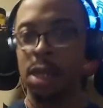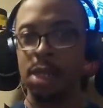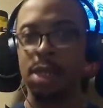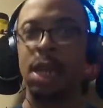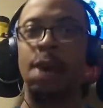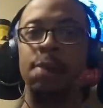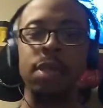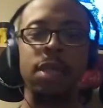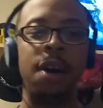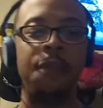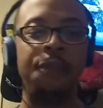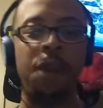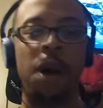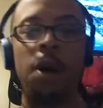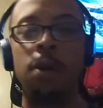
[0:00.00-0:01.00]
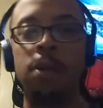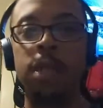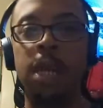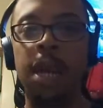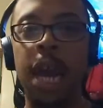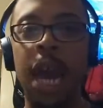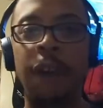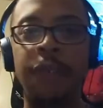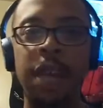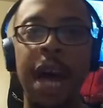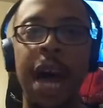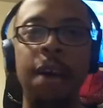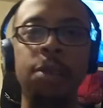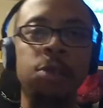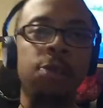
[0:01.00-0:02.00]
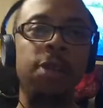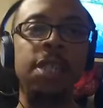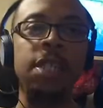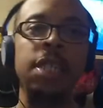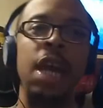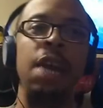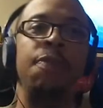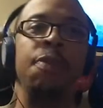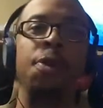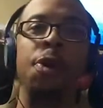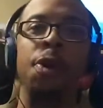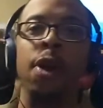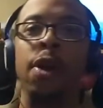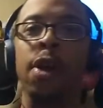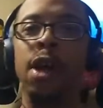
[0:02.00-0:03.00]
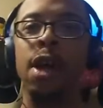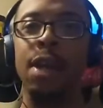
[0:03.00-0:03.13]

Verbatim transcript: Samsung phones have a live screensaver or